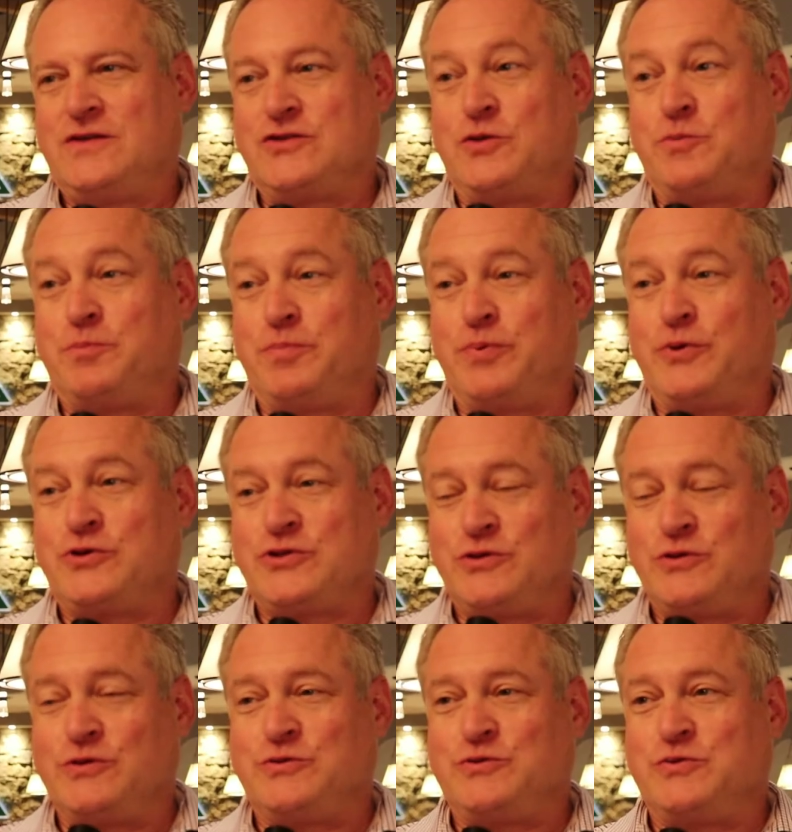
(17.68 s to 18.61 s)
So
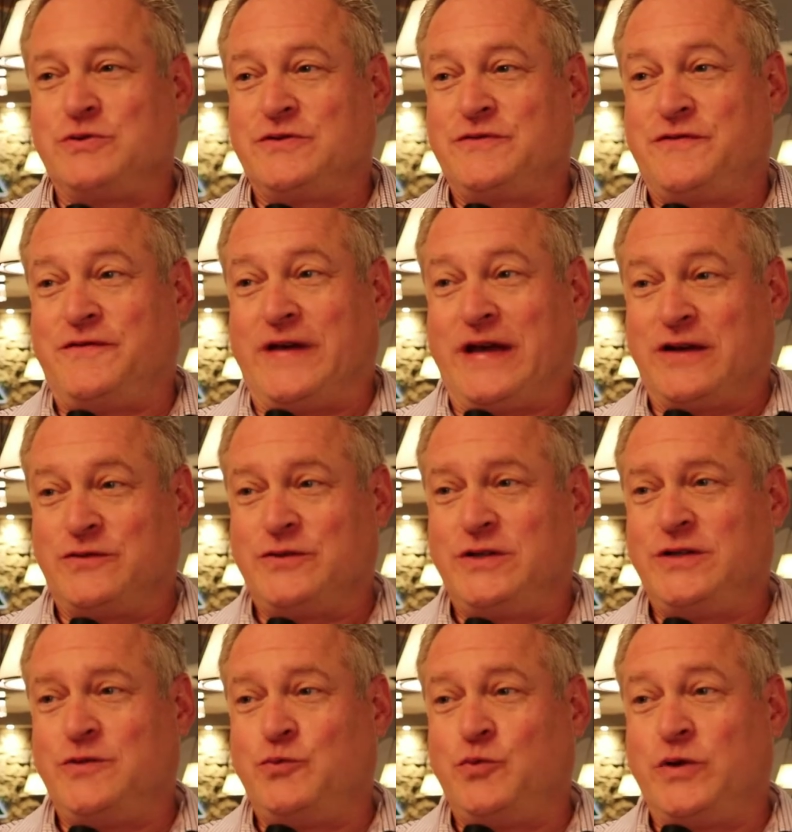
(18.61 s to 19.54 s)
Berkshire Roots was
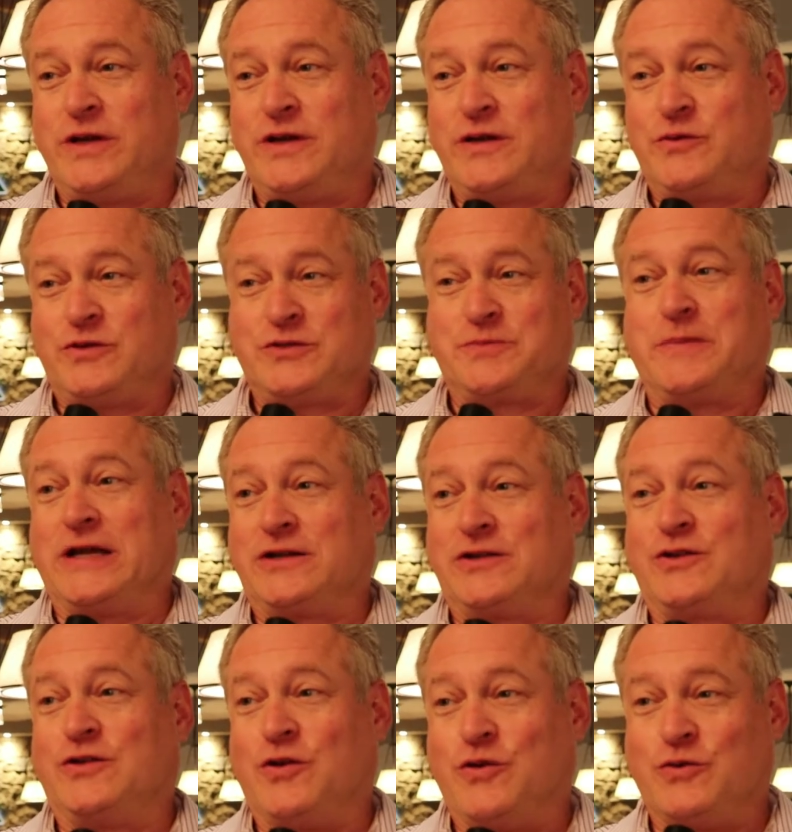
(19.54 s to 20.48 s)
founded when it was
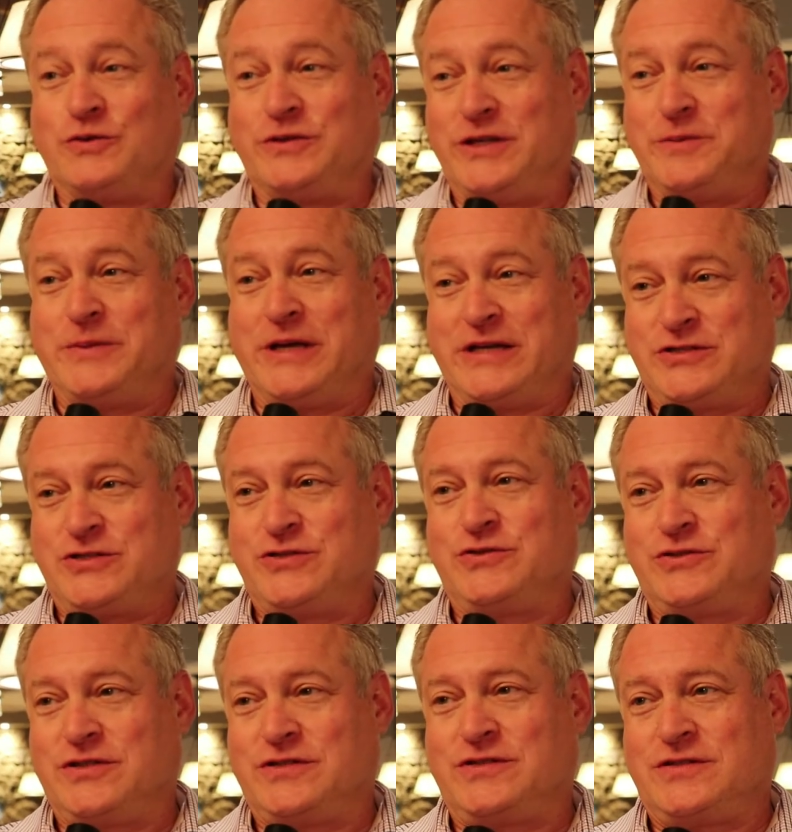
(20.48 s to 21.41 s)
medical only in
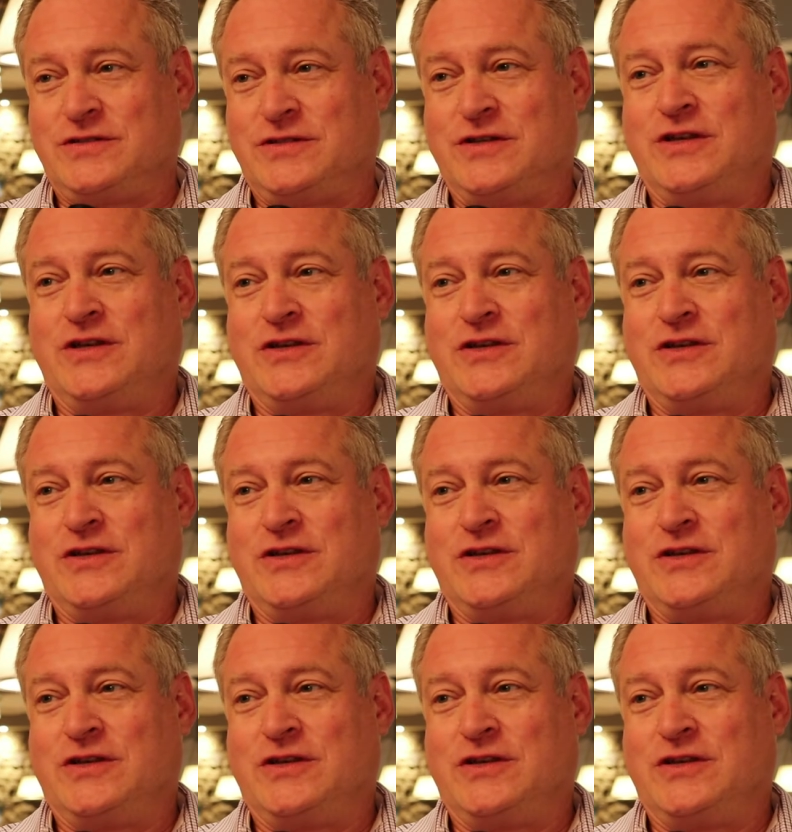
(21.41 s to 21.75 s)
Massachusetts,